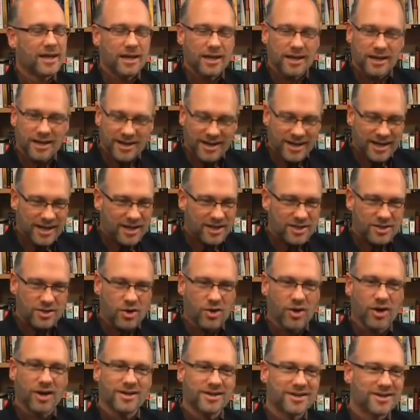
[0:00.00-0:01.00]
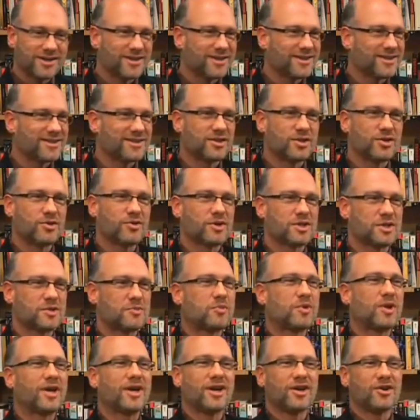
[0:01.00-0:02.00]
And it's hard to
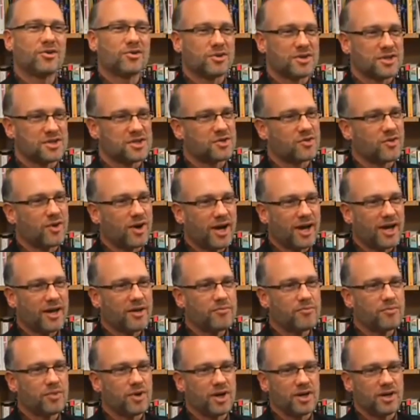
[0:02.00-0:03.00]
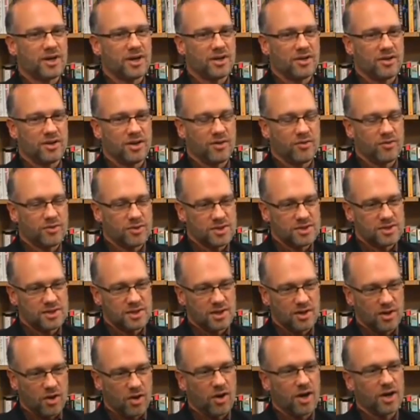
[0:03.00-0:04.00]
explain or describe, but it was
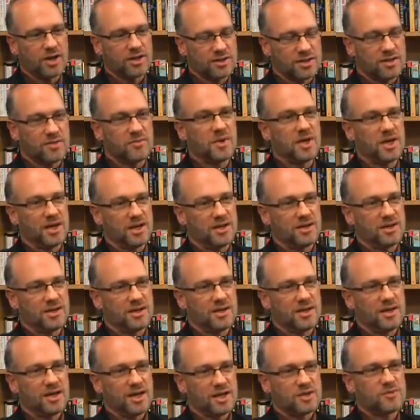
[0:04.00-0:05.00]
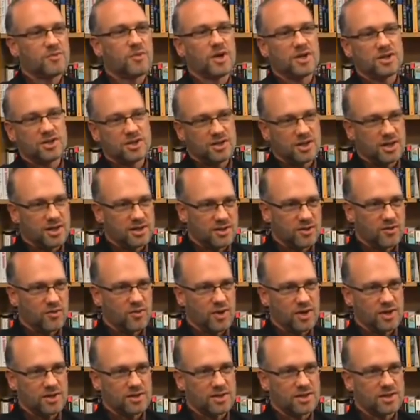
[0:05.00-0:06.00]
an art to me as much as it
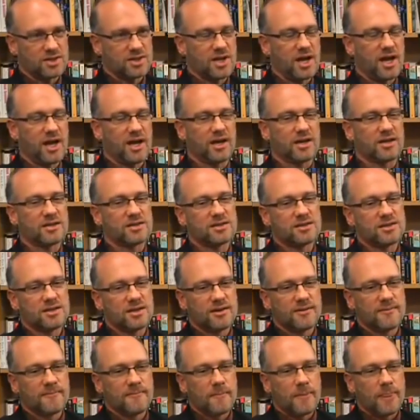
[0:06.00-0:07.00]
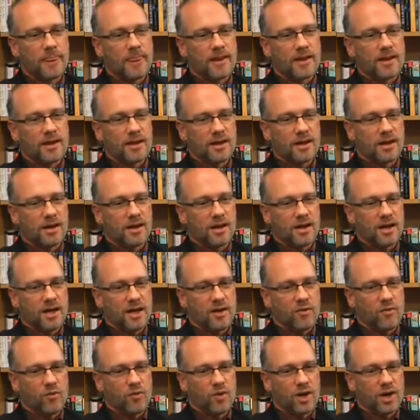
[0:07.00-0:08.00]
was a science.
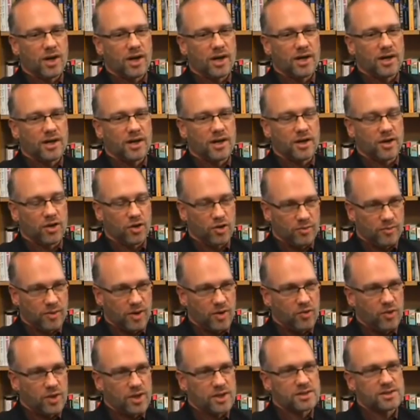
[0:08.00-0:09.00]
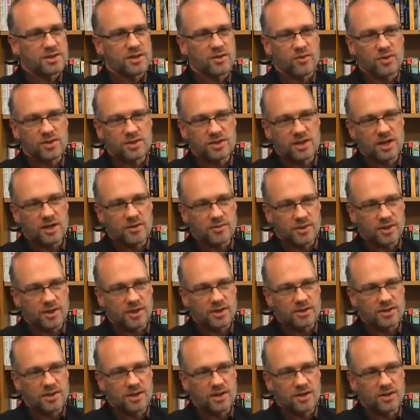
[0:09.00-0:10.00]
And when I hurt my wrist, I wasn't able to
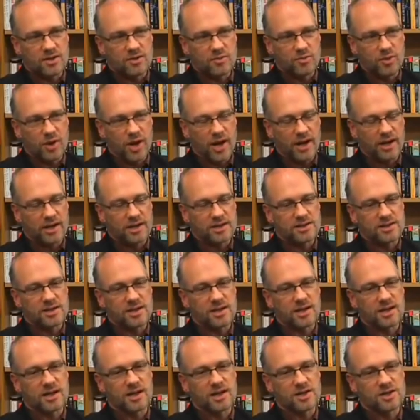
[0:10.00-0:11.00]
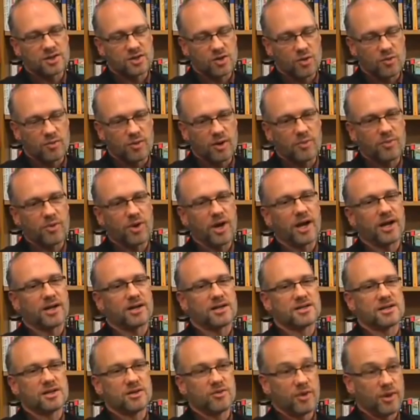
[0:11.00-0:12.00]
continue practicing, and I sold my
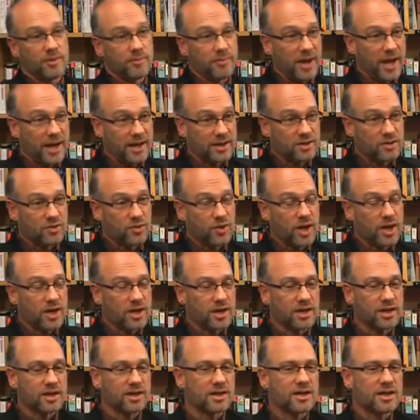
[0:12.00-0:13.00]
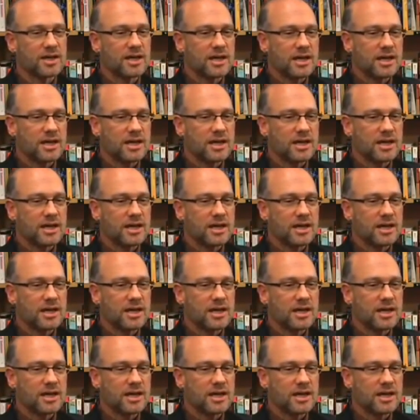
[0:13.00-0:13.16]
practice and went back to writing.